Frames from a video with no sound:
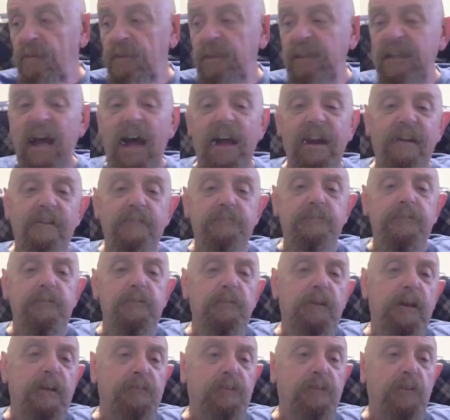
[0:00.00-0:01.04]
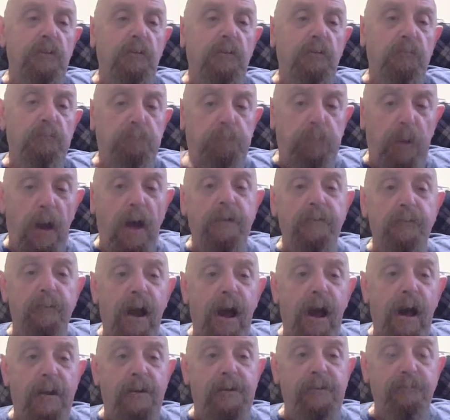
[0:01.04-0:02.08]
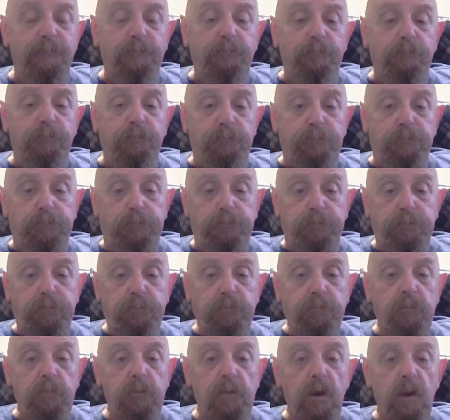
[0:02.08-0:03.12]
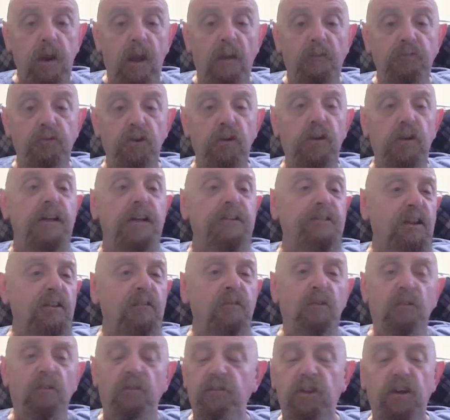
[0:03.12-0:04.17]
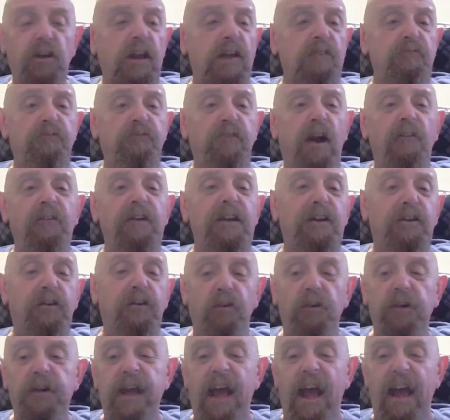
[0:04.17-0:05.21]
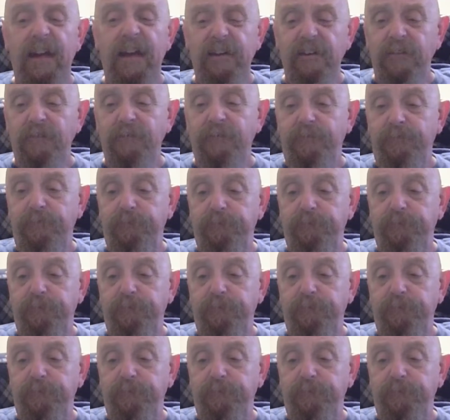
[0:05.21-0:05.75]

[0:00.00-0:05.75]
And as you get better at it, you get very creative.